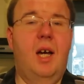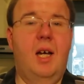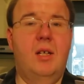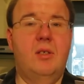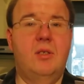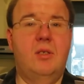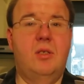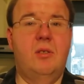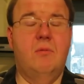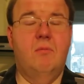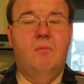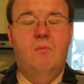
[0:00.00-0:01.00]

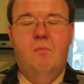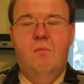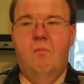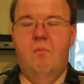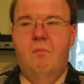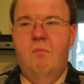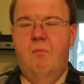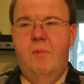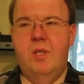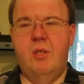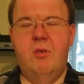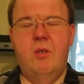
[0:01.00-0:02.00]
as
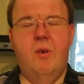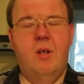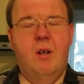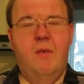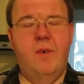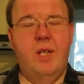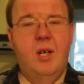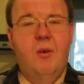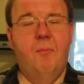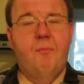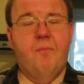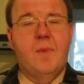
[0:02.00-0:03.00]
we showed you in our
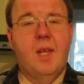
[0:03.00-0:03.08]
video.